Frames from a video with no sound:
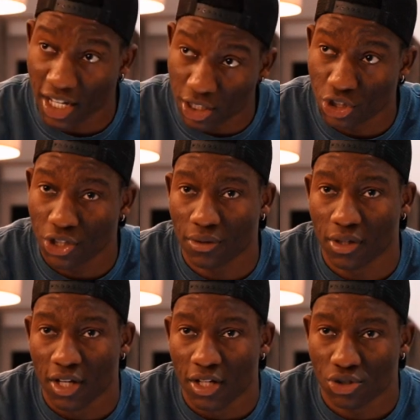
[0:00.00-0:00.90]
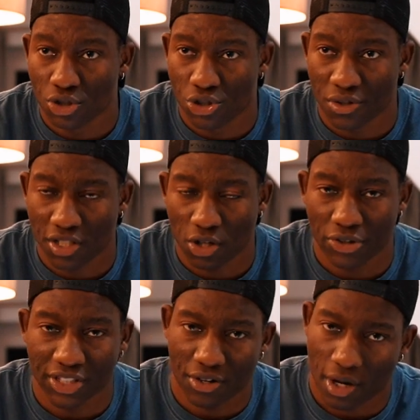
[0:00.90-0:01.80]
I do. So during this
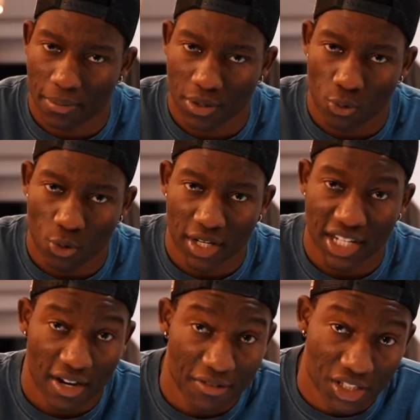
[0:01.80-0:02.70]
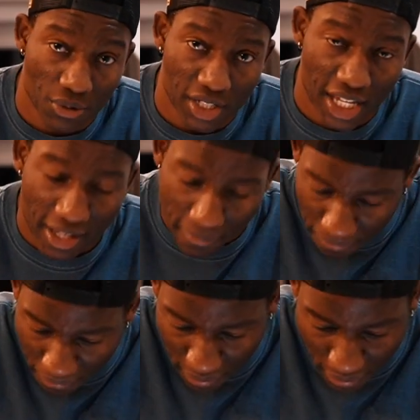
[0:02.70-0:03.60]
lockdown, I've been walking every single day.
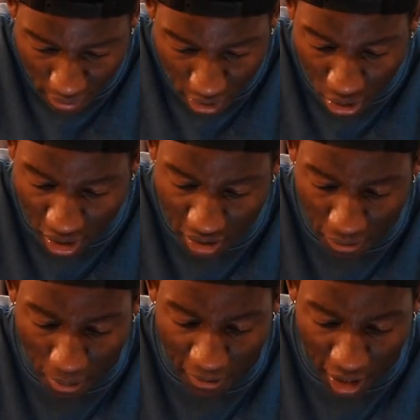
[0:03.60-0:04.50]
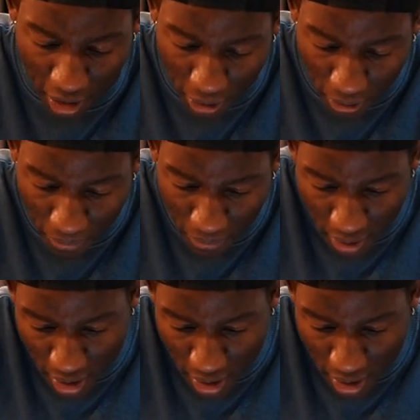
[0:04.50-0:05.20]
So that's a form of cardio.